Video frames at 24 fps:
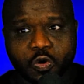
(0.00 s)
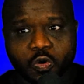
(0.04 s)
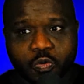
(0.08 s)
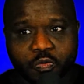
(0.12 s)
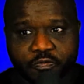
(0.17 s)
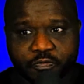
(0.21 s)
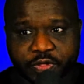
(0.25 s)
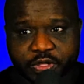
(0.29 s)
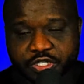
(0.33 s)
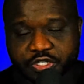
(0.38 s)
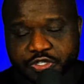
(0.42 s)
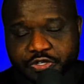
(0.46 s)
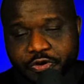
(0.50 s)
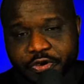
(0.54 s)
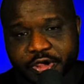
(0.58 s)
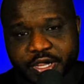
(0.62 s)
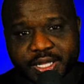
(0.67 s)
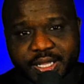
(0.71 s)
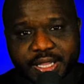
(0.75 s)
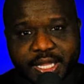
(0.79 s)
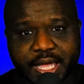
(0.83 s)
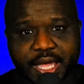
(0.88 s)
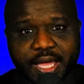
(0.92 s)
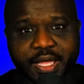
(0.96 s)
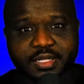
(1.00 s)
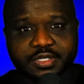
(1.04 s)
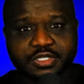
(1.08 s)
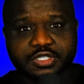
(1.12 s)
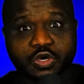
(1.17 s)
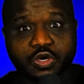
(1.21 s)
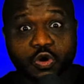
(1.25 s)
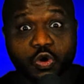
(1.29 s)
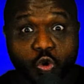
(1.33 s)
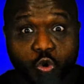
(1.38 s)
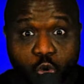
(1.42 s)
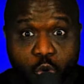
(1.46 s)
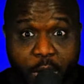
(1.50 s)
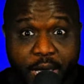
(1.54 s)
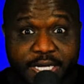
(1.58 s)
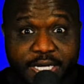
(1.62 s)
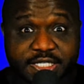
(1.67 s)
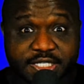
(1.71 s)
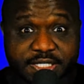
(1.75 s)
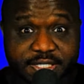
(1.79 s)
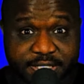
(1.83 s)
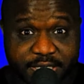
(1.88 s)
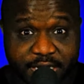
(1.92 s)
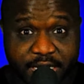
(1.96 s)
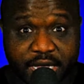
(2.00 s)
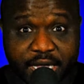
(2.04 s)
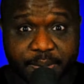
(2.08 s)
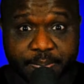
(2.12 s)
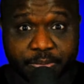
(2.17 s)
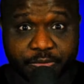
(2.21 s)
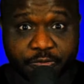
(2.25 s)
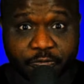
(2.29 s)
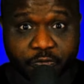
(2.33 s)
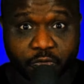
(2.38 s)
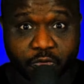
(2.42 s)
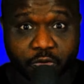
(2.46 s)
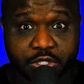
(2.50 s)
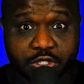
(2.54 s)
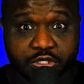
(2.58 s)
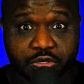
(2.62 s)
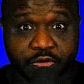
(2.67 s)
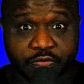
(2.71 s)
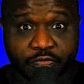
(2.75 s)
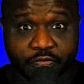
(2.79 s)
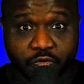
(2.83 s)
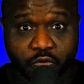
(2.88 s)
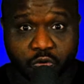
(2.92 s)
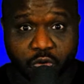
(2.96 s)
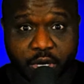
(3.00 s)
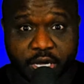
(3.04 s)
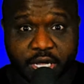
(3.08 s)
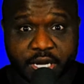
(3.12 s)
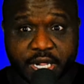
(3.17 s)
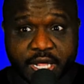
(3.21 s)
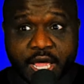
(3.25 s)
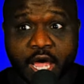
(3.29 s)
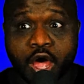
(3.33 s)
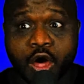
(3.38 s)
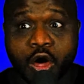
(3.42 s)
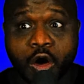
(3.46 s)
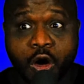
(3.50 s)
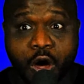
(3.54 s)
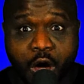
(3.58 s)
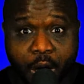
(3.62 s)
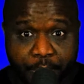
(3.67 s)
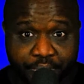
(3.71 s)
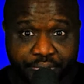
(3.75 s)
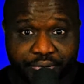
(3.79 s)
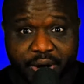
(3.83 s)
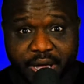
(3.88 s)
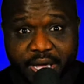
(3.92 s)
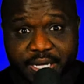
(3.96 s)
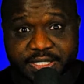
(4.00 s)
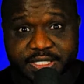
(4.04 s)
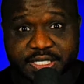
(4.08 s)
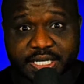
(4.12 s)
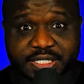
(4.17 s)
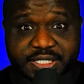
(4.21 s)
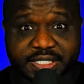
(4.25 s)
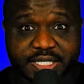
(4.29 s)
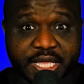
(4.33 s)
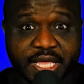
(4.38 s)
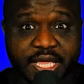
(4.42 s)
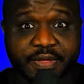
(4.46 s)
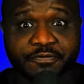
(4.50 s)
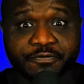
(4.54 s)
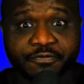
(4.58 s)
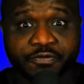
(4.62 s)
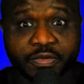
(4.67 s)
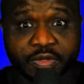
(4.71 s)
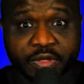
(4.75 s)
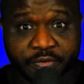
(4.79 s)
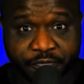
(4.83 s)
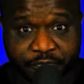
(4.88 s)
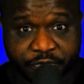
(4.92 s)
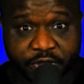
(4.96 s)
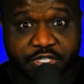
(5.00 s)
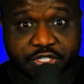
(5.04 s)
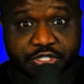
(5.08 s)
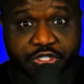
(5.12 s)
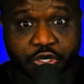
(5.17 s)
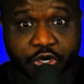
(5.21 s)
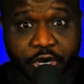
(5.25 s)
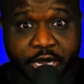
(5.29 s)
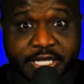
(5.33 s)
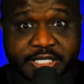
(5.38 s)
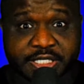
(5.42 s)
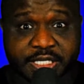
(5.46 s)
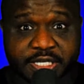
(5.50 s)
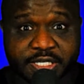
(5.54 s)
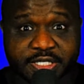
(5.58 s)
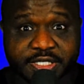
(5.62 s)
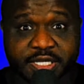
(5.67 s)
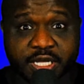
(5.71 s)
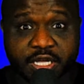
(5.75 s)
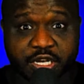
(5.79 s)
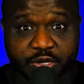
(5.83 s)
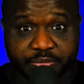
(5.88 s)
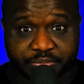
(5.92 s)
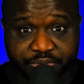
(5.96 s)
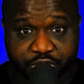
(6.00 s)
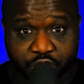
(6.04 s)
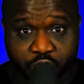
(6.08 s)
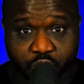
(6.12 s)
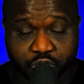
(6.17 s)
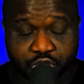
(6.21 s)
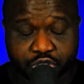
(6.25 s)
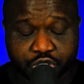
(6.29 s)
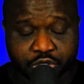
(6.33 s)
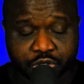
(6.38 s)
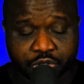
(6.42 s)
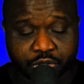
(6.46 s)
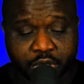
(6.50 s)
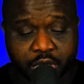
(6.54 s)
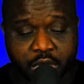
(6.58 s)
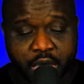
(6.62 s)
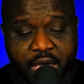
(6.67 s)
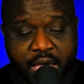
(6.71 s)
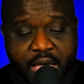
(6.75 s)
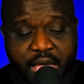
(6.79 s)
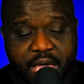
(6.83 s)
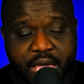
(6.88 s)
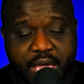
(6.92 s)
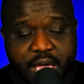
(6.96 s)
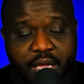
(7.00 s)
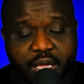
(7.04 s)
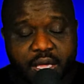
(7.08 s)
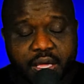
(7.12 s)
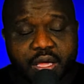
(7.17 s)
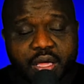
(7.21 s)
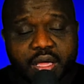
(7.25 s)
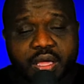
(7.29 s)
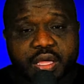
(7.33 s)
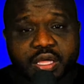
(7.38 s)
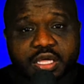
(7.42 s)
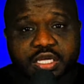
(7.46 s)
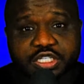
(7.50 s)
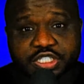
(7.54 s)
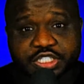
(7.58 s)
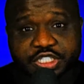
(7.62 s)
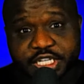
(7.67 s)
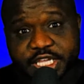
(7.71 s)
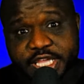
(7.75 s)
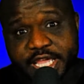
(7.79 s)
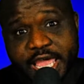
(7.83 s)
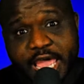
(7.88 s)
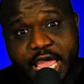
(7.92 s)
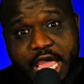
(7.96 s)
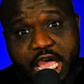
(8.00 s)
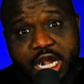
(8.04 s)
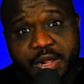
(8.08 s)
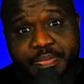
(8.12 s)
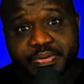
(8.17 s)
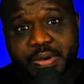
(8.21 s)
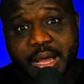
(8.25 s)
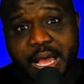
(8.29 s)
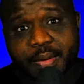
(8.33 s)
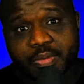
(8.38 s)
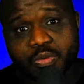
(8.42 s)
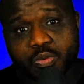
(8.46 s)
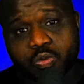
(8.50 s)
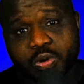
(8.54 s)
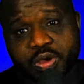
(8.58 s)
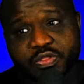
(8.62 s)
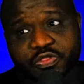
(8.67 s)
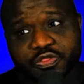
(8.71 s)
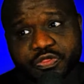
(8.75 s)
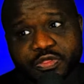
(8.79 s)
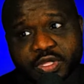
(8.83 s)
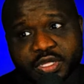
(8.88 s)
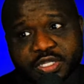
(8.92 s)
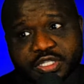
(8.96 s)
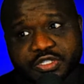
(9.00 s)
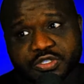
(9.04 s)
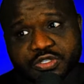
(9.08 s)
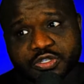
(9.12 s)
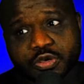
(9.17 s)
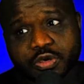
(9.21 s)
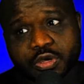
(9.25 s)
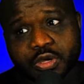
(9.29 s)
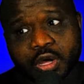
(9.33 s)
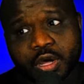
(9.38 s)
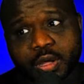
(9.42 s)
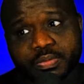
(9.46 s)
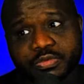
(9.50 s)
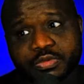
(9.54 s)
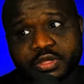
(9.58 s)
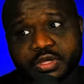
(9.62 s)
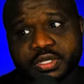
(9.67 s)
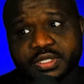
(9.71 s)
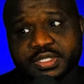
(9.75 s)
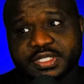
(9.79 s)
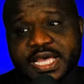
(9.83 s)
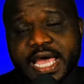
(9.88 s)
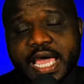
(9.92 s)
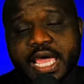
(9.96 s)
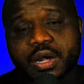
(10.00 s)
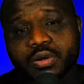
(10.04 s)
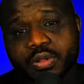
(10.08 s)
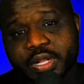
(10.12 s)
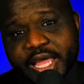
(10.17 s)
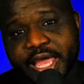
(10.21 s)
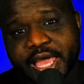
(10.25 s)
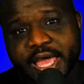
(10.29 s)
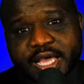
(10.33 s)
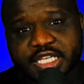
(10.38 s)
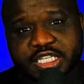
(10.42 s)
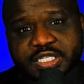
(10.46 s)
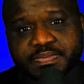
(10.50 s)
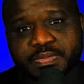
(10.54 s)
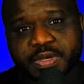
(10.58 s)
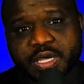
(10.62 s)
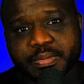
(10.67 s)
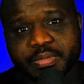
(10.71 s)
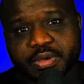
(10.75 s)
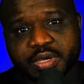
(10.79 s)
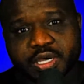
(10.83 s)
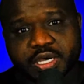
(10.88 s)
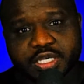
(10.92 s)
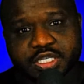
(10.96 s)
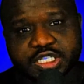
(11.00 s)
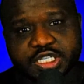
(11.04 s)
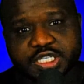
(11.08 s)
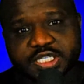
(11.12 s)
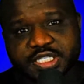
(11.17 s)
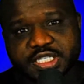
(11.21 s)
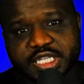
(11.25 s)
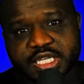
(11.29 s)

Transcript: Victoria Alonso, who I said before to avoid all projects that features her as an executive producer, she had a problem with the title X-Men because she